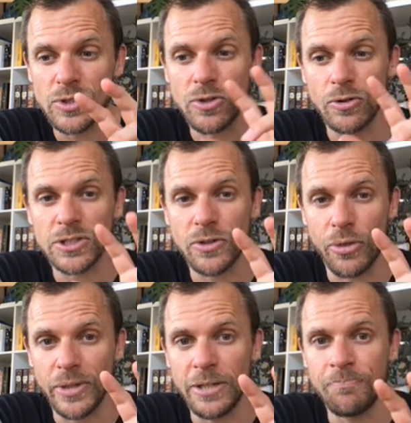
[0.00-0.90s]
those
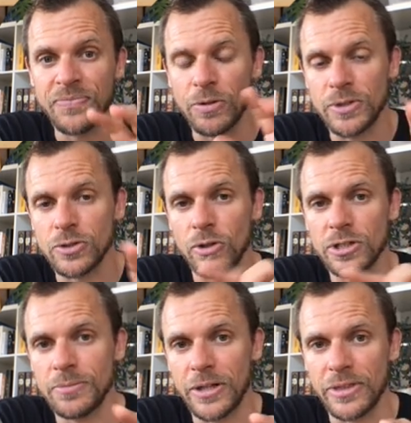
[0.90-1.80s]
three, we
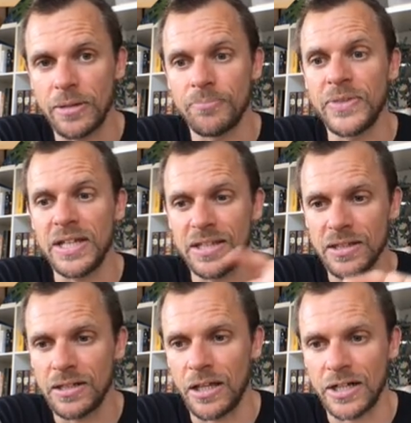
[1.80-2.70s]
talked about them in
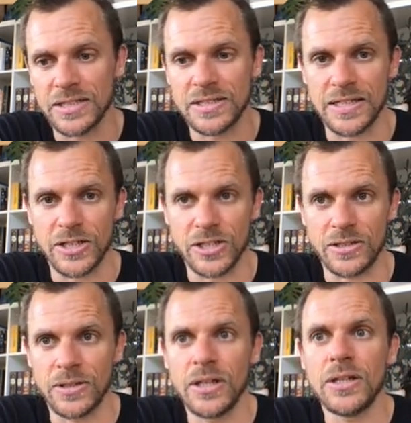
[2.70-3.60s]
the last
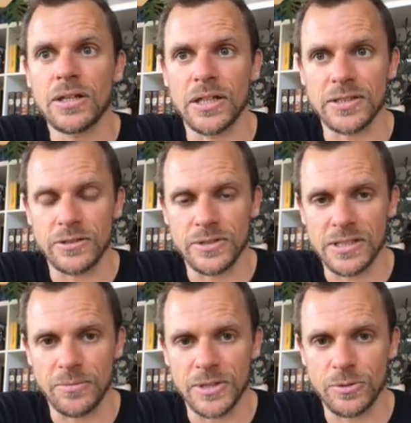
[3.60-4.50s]
session, class notes
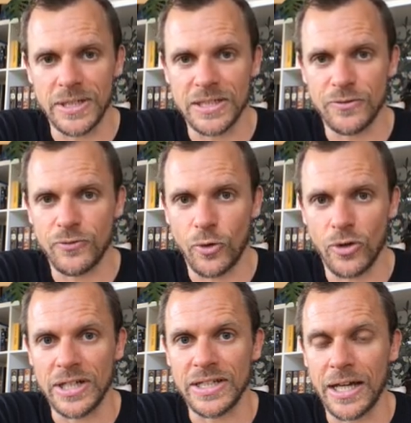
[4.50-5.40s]
number 24.
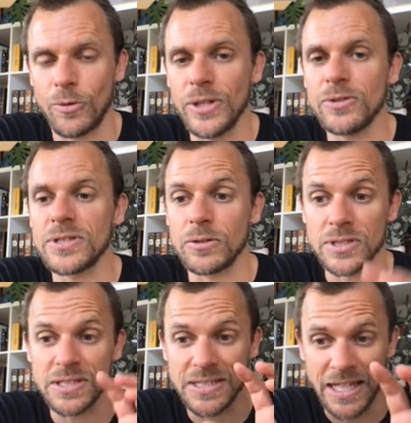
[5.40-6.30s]
And now we use those
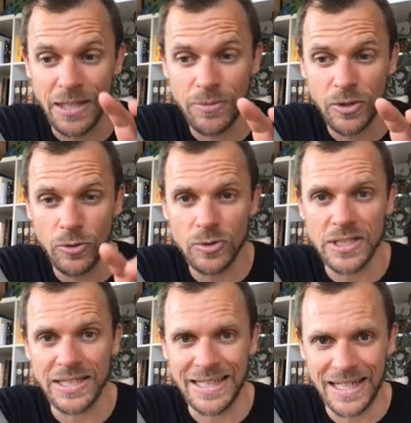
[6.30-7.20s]
same cues
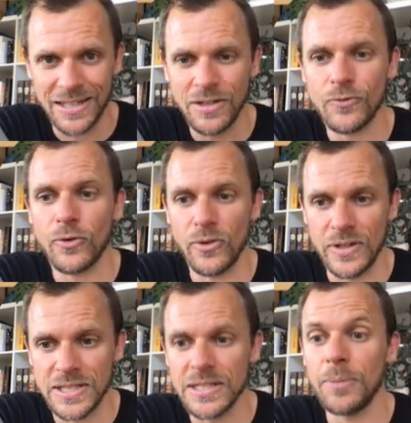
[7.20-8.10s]
again for
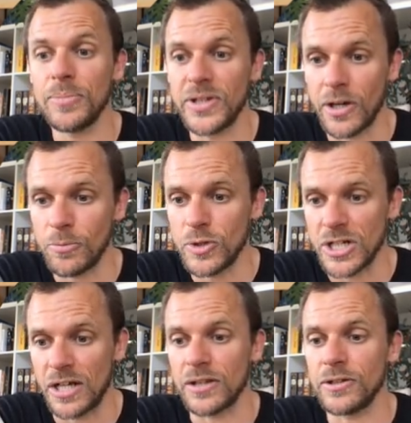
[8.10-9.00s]
this Piaomu
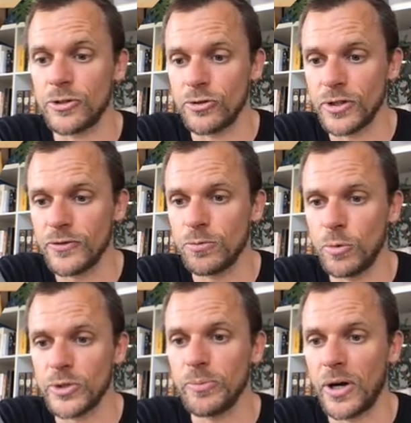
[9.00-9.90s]
Zhang, the
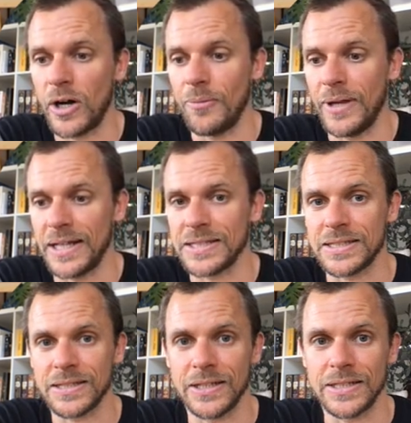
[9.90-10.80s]
driftwood palm
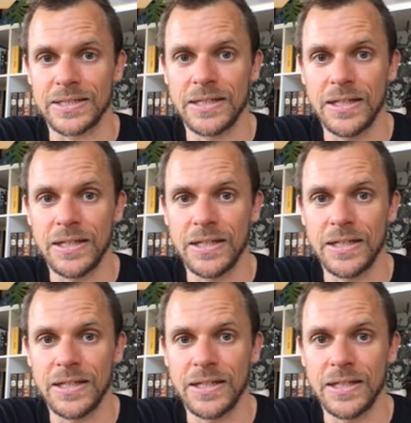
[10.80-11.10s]
exercise.